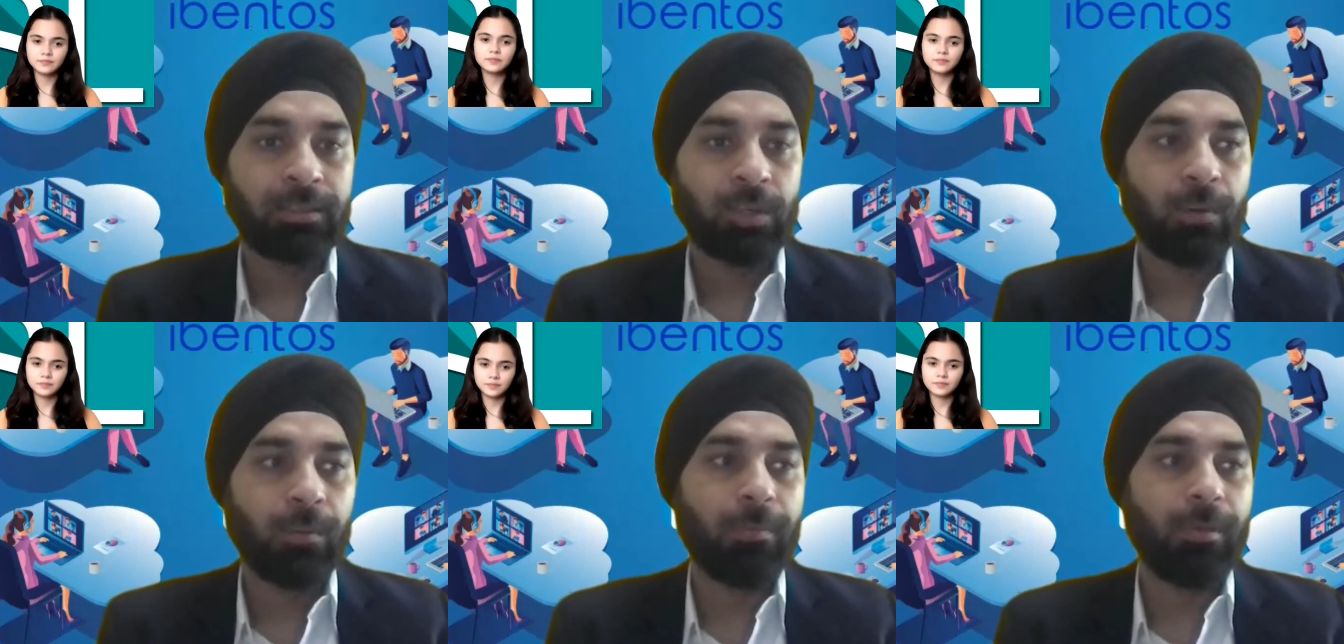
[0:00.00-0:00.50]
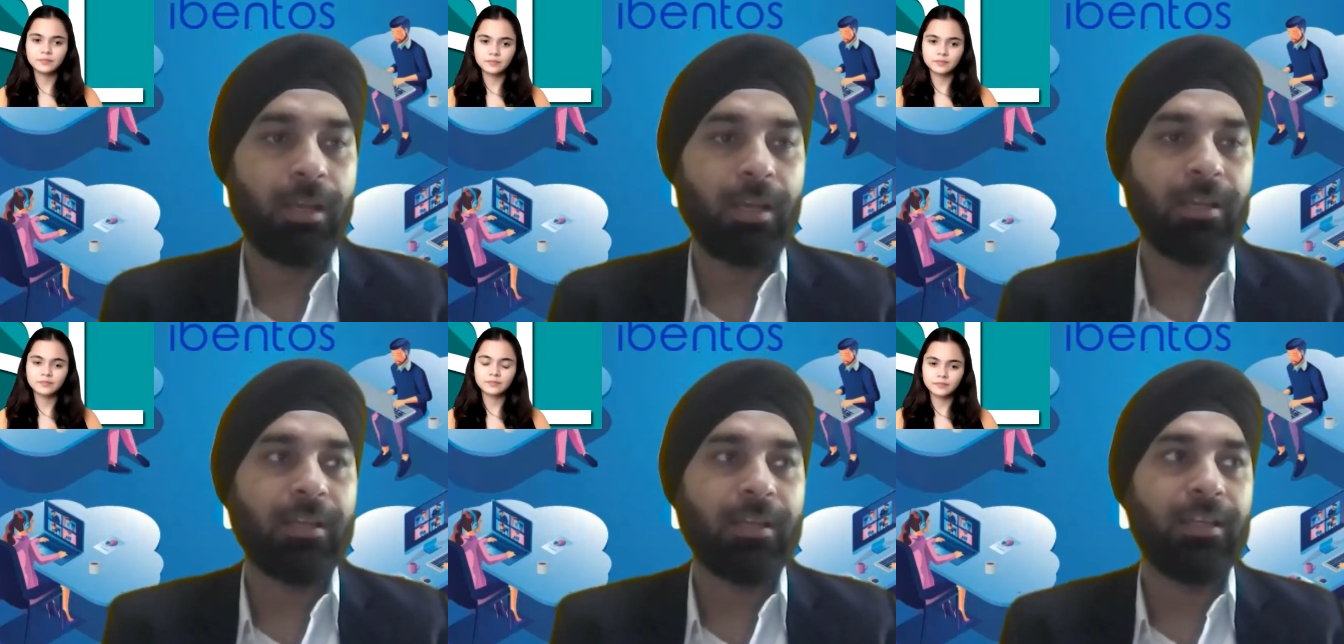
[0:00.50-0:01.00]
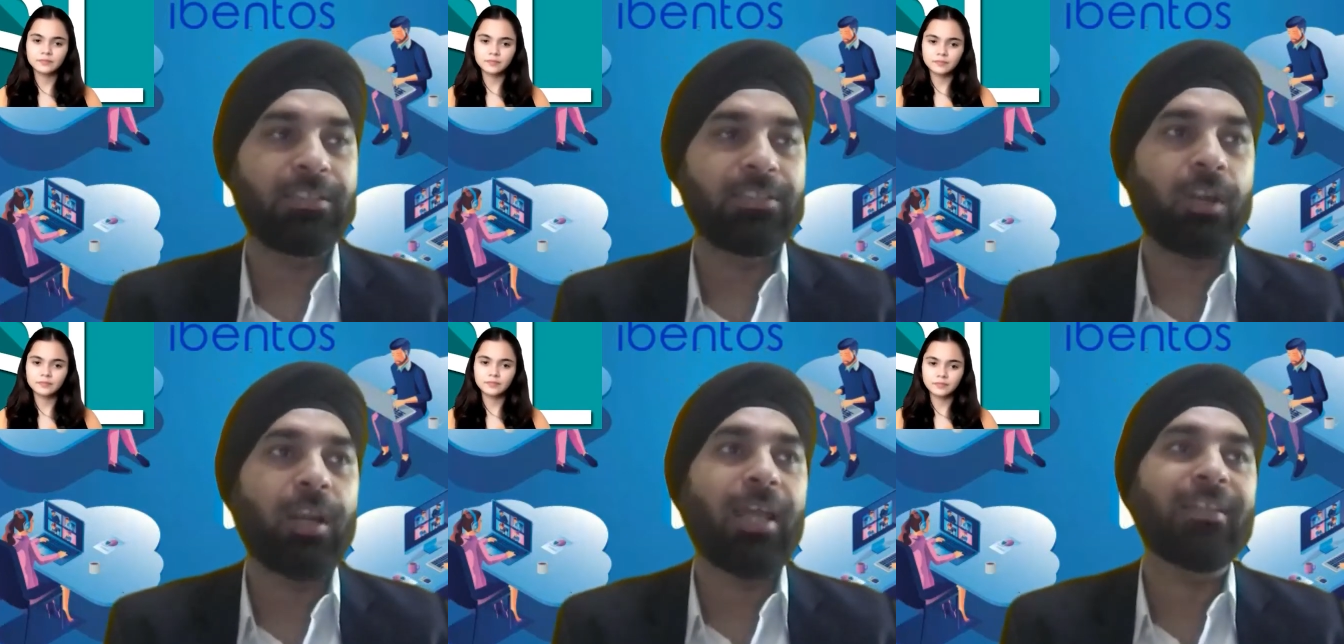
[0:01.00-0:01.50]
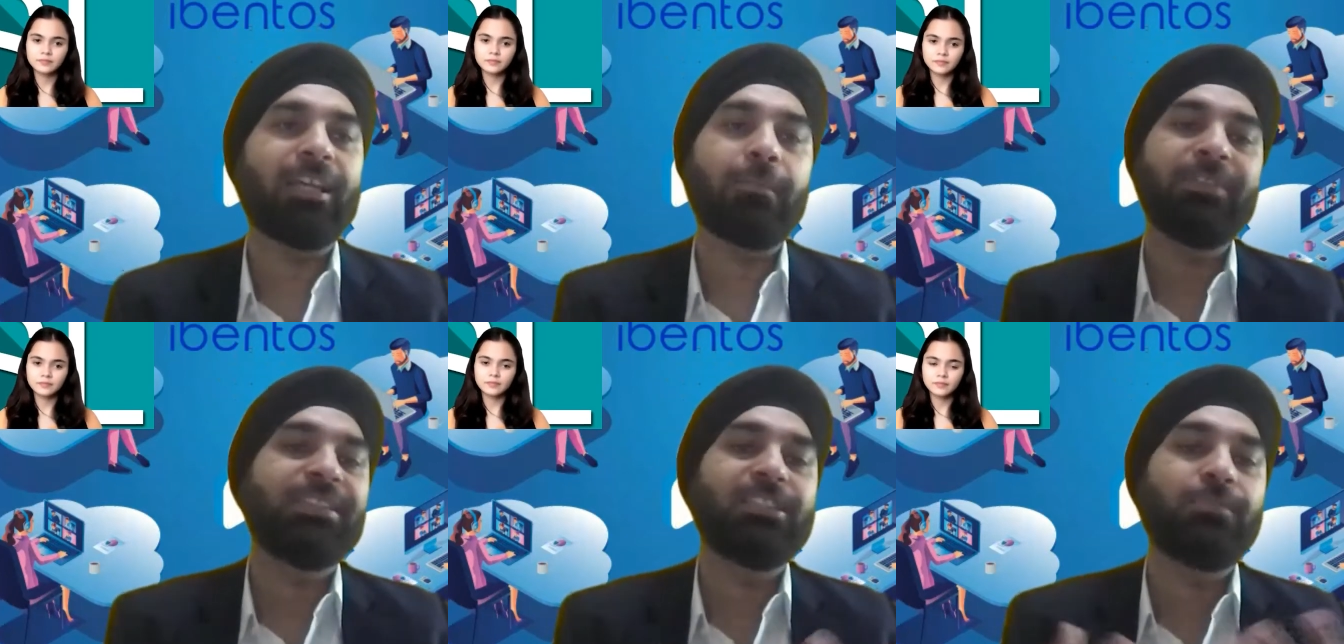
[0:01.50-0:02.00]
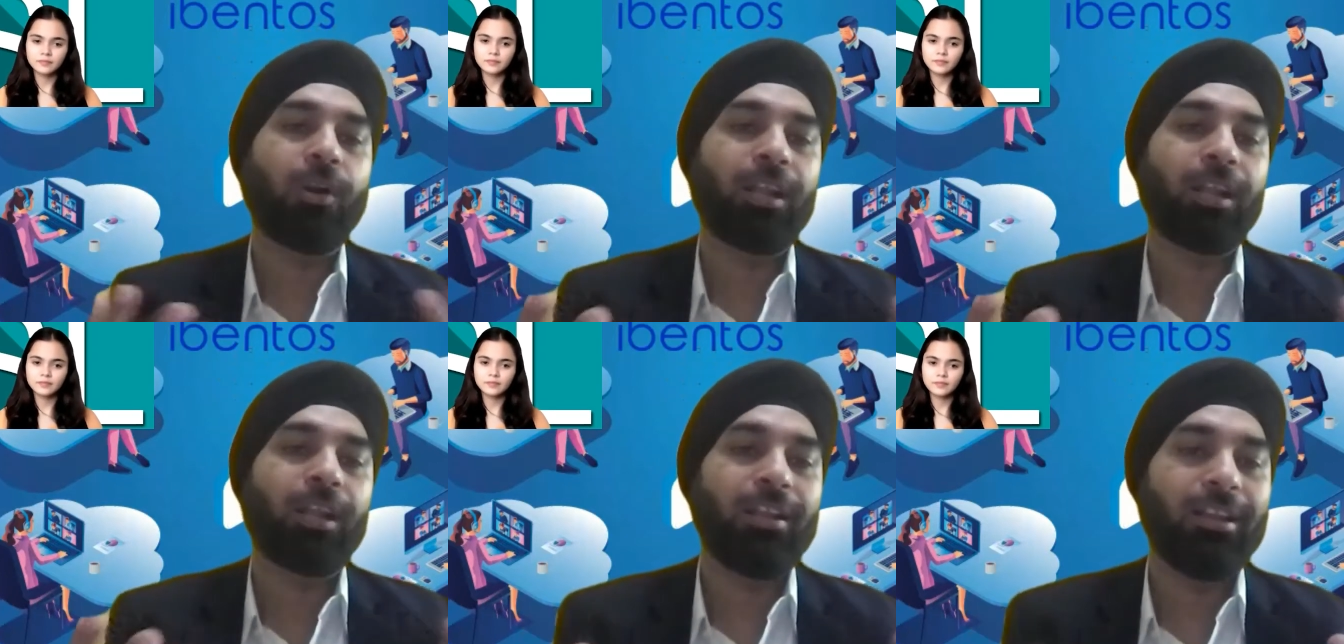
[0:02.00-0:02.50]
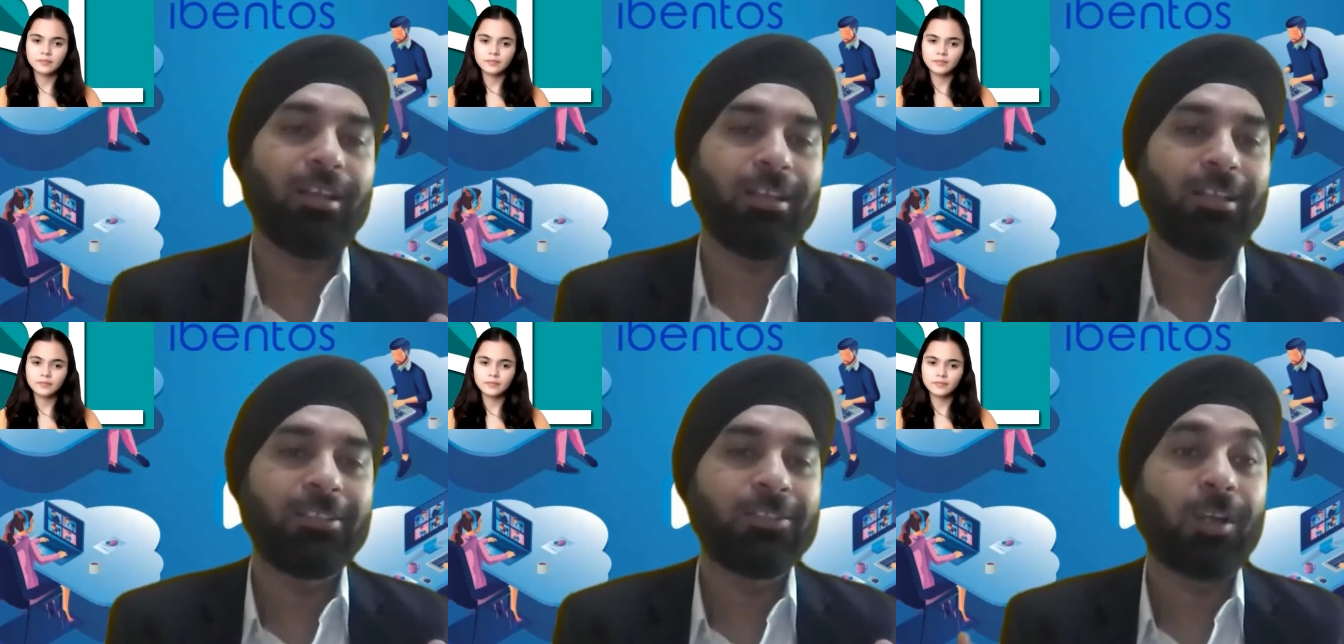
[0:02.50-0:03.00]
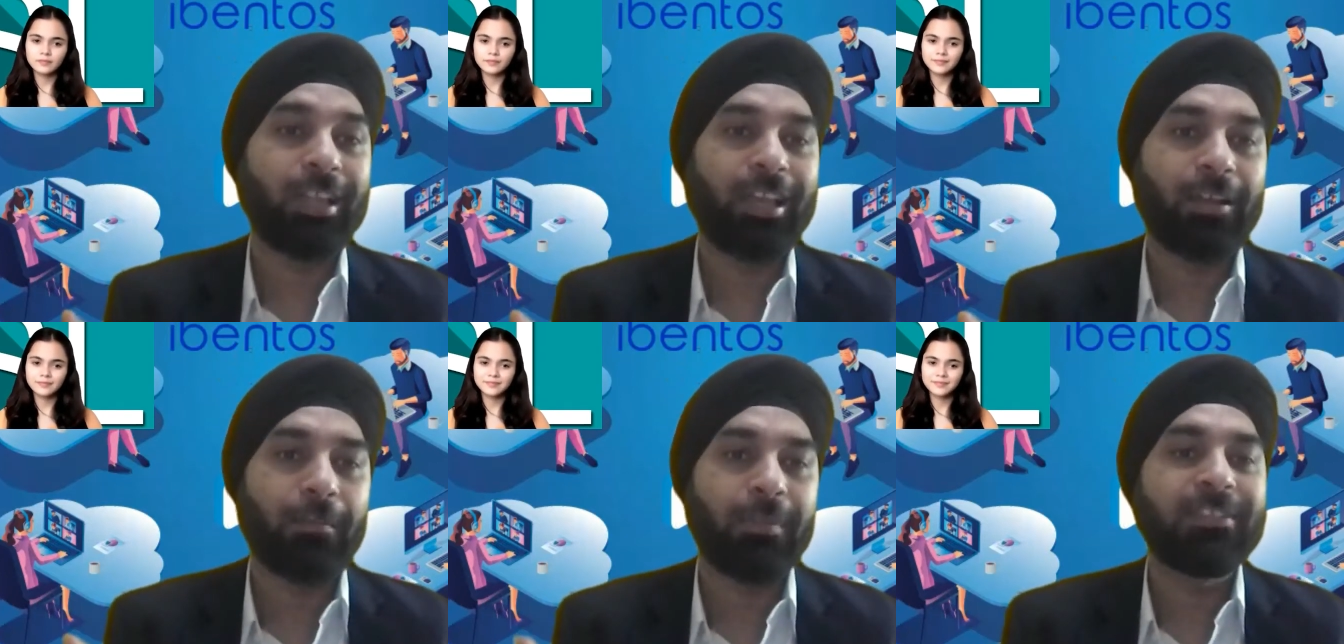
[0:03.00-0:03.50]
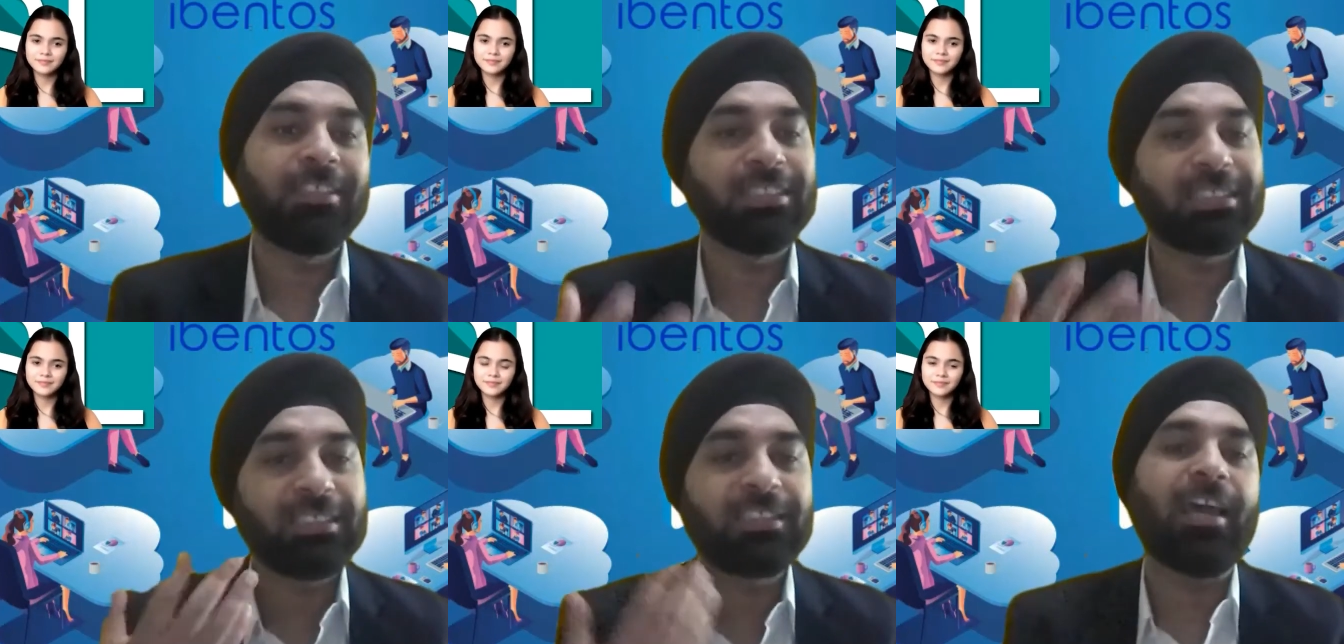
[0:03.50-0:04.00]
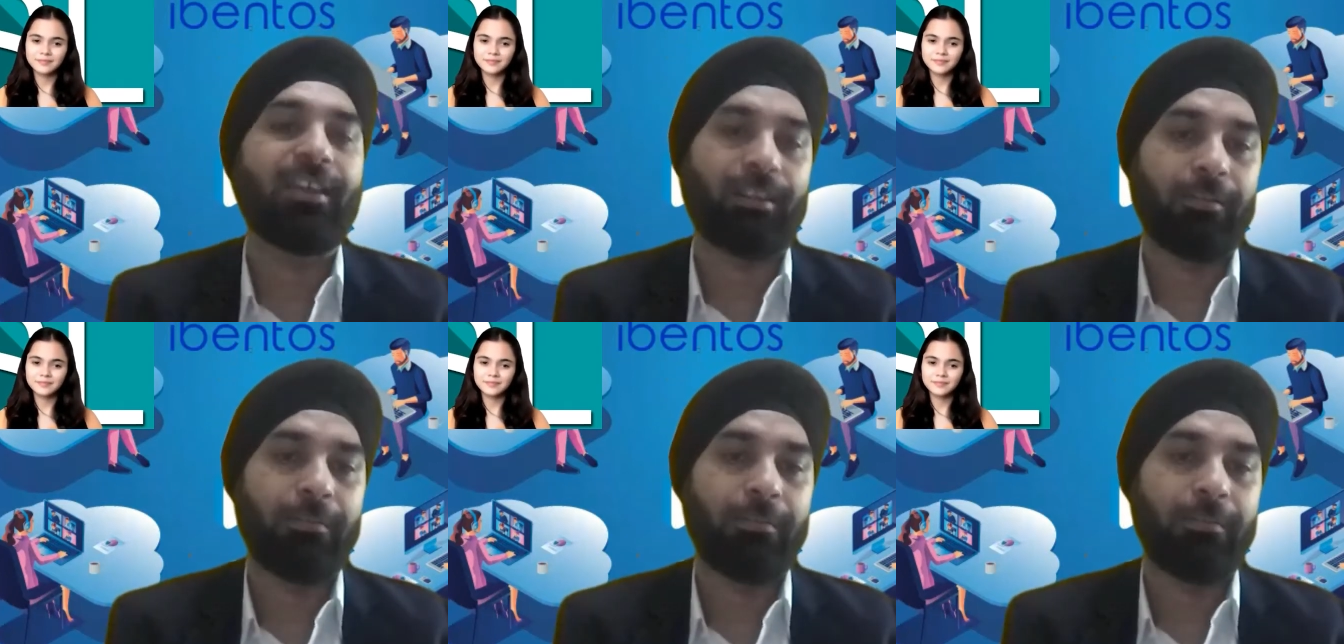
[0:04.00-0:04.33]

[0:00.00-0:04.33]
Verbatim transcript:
Speaker 1: So, it's not like that business model is not there. Business is there.